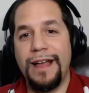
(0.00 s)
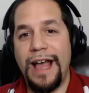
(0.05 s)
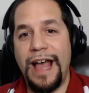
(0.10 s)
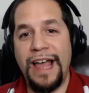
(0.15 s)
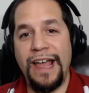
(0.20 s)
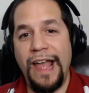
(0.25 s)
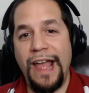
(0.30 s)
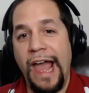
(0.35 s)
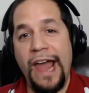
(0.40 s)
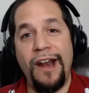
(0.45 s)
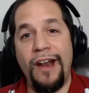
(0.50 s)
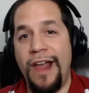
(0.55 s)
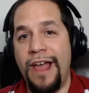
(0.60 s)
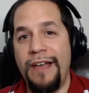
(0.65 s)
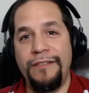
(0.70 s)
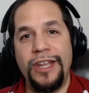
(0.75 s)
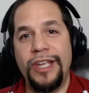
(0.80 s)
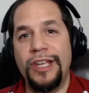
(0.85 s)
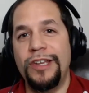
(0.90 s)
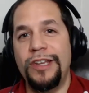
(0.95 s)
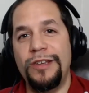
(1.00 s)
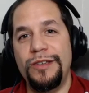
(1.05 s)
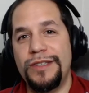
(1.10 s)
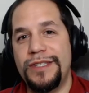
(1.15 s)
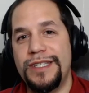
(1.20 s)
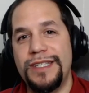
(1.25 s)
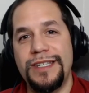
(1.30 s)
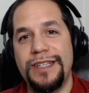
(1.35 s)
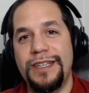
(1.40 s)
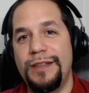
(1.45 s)
I don't have any good
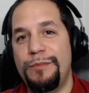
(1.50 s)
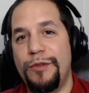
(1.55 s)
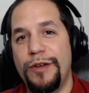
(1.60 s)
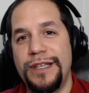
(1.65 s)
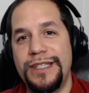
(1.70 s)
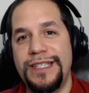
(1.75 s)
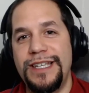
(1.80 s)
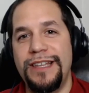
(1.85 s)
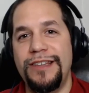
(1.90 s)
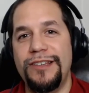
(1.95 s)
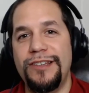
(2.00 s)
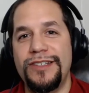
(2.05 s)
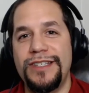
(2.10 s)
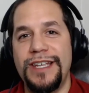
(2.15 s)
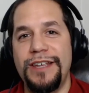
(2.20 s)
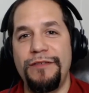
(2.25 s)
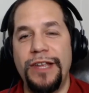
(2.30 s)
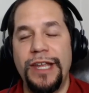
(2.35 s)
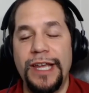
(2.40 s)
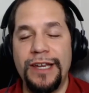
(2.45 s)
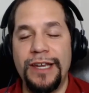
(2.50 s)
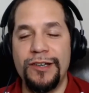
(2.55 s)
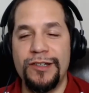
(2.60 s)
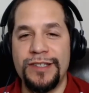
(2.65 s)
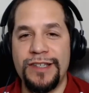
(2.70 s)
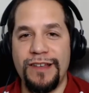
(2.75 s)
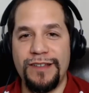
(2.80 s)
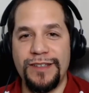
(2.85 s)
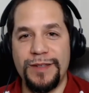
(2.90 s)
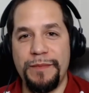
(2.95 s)
uses of the points either. See if you can get
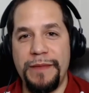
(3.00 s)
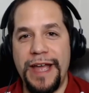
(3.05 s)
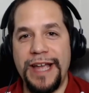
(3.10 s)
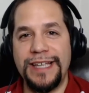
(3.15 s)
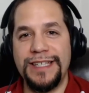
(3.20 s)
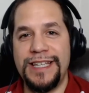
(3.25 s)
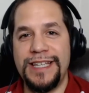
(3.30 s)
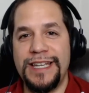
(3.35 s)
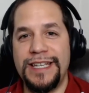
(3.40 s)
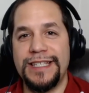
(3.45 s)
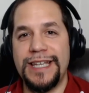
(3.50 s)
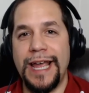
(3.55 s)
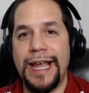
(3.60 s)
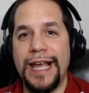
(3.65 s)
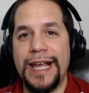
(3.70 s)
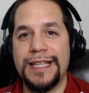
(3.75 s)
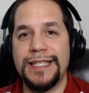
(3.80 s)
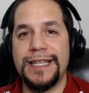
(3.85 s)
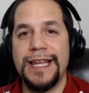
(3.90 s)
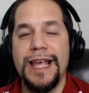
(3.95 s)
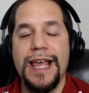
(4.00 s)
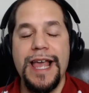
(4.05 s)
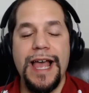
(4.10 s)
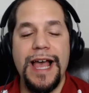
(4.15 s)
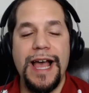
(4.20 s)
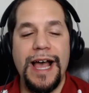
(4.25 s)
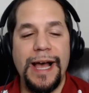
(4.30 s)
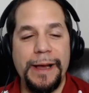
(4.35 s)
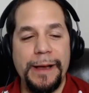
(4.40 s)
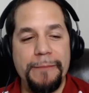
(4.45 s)
yourself some magazines, I guess.
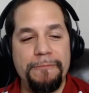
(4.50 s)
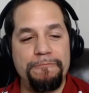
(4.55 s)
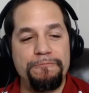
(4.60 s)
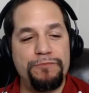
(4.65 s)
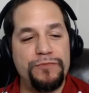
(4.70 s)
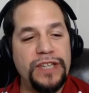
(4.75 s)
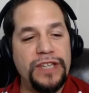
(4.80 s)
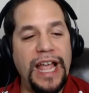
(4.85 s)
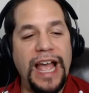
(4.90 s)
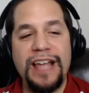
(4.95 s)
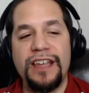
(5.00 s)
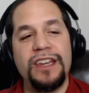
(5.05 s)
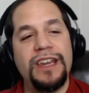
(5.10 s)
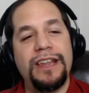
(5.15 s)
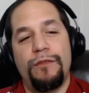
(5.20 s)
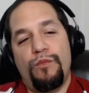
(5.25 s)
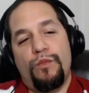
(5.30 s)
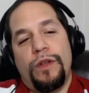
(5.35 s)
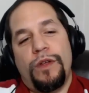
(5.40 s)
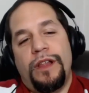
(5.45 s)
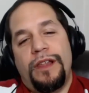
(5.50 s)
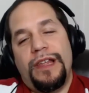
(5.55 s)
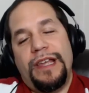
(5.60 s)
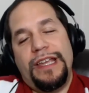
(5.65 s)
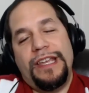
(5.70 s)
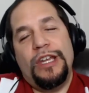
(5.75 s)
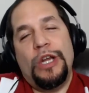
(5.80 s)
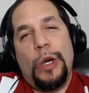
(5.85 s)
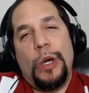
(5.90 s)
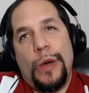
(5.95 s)
And I
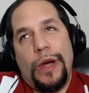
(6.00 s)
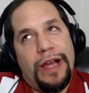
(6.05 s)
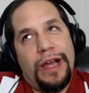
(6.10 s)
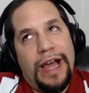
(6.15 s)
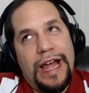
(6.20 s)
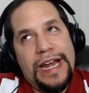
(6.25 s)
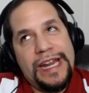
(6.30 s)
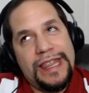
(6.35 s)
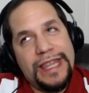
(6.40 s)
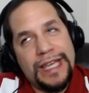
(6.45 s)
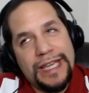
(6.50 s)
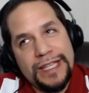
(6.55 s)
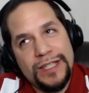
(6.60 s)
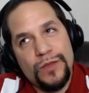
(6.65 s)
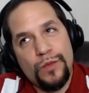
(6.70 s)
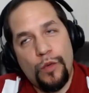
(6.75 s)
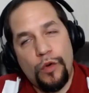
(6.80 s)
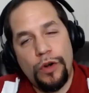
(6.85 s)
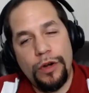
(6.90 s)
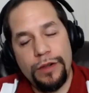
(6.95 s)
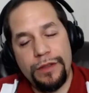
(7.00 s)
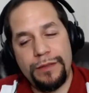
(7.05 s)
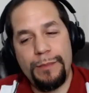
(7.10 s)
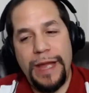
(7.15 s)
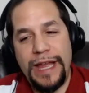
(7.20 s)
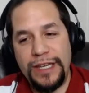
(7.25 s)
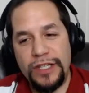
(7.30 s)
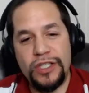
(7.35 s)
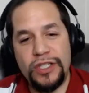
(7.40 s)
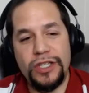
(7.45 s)
think it's worth
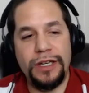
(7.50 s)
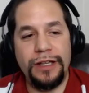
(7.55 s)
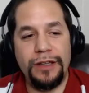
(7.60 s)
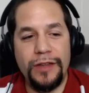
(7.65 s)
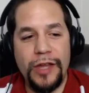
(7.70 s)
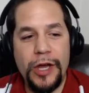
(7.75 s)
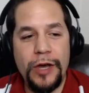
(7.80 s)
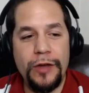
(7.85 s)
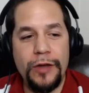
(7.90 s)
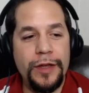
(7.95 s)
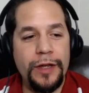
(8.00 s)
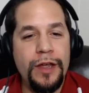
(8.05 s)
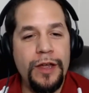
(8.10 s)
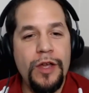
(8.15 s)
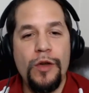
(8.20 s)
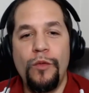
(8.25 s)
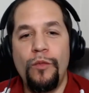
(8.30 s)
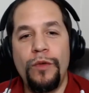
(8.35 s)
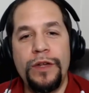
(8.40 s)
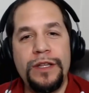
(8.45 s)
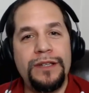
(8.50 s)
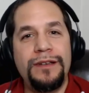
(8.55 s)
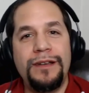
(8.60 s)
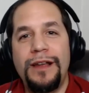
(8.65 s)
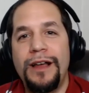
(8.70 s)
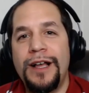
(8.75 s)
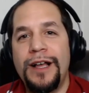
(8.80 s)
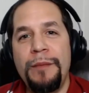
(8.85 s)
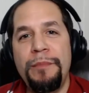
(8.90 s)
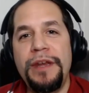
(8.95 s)
mentioning though that when
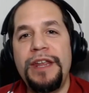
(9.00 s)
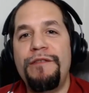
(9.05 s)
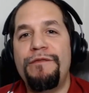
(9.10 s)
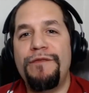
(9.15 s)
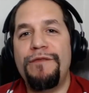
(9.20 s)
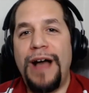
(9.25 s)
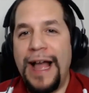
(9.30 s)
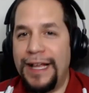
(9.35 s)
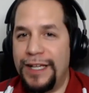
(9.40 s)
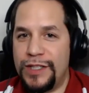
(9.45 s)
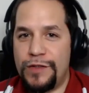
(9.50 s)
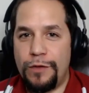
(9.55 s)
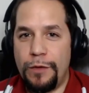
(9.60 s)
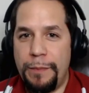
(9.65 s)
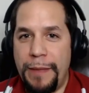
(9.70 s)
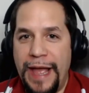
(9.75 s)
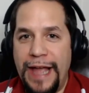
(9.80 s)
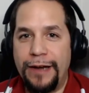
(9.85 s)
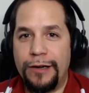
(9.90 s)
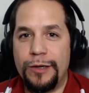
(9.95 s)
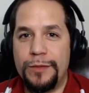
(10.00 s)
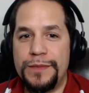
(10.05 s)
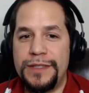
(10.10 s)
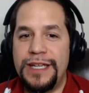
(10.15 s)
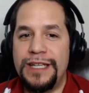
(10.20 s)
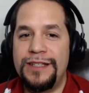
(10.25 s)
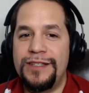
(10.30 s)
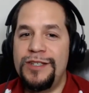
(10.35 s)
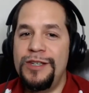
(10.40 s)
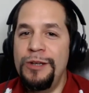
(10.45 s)
a company files for
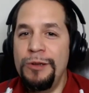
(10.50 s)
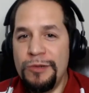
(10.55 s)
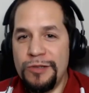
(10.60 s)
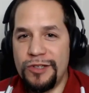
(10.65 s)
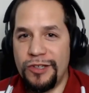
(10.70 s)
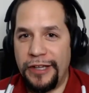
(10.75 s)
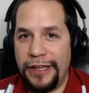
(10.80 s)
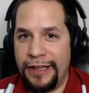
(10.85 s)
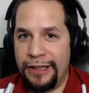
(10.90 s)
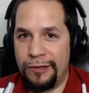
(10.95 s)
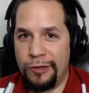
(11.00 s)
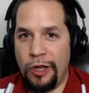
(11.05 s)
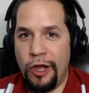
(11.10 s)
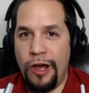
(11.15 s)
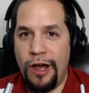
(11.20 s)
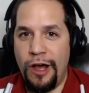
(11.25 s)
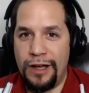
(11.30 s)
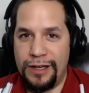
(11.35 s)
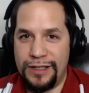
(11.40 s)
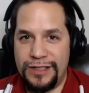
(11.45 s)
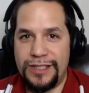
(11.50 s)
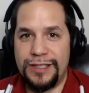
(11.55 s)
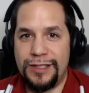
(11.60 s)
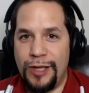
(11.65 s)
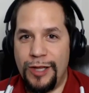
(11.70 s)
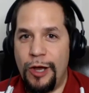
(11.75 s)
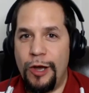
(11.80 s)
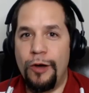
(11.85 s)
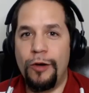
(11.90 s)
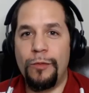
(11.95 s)
bankruptcy, it's usually a long,
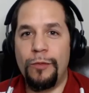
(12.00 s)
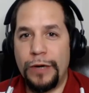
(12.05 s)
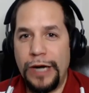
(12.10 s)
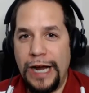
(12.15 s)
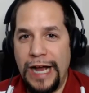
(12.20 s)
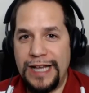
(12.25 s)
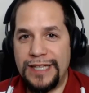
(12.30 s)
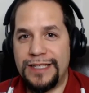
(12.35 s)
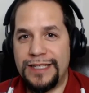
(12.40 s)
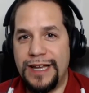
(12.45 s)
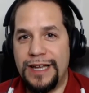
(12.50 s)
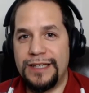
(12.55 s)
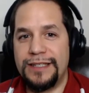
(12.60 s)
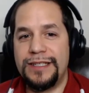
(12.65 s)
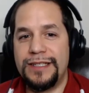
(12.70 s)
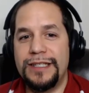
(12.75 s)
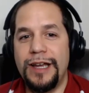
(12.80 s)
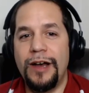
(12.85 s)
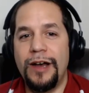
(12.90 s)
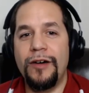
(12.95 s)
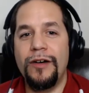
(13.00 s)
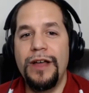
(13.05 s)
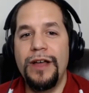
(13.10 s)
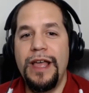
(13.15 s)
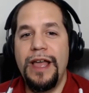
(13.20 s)
slow process. So